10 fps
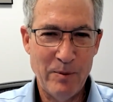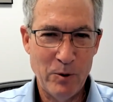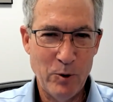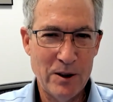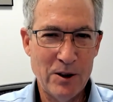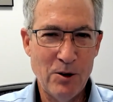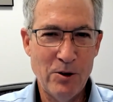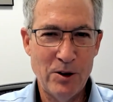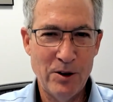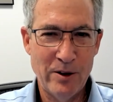And once you
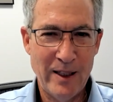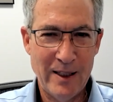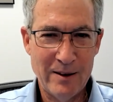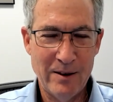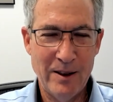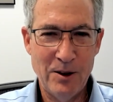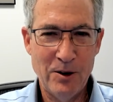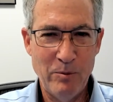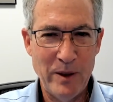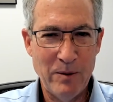learn that, then you
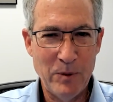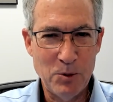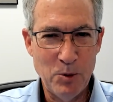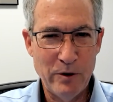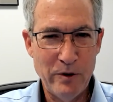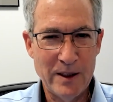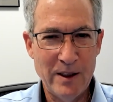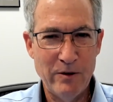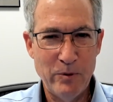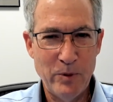can be a much more
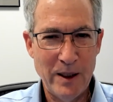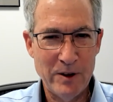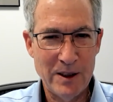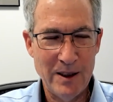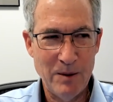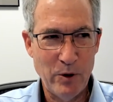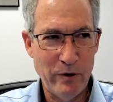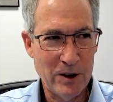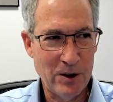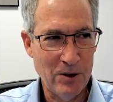effective privacy
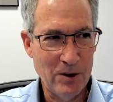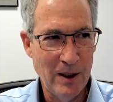professional.